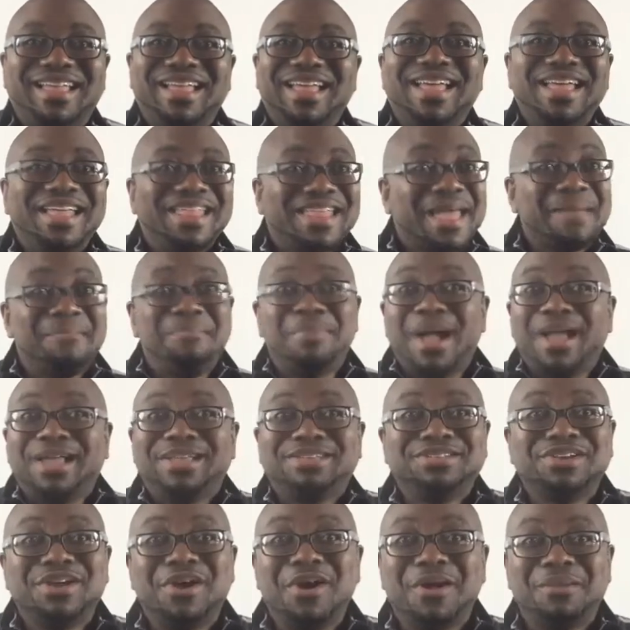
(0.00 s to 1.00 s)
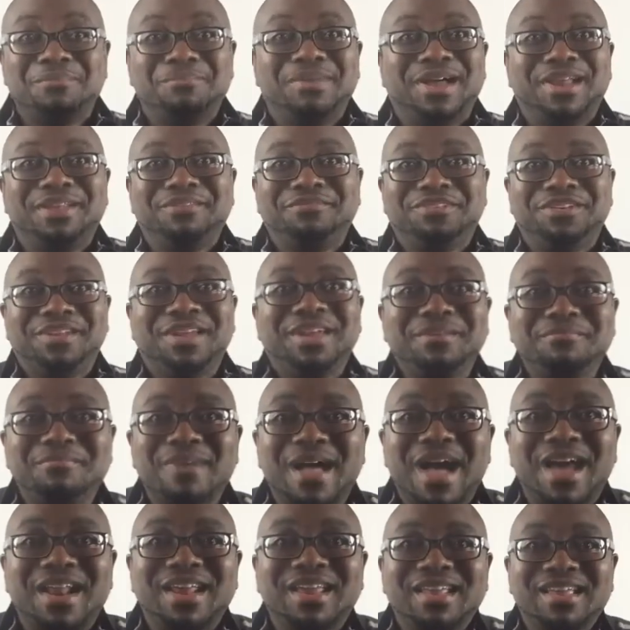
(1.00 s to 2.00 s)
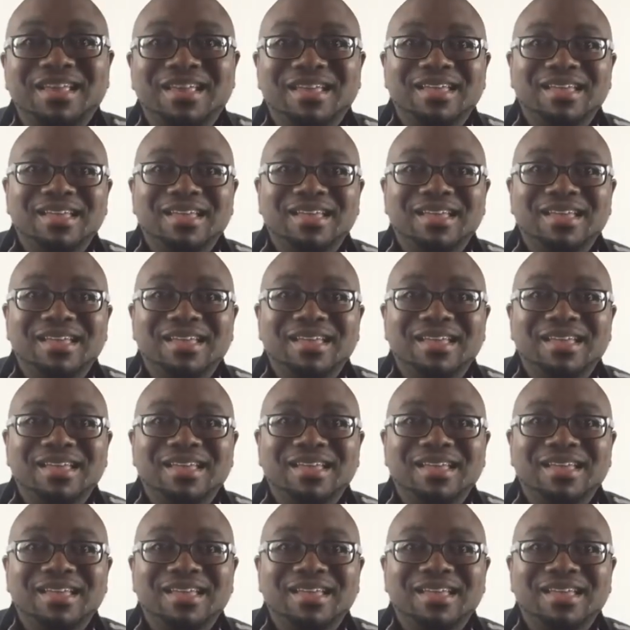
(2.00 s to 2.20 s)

That bike's gone, buddy. Forget about it.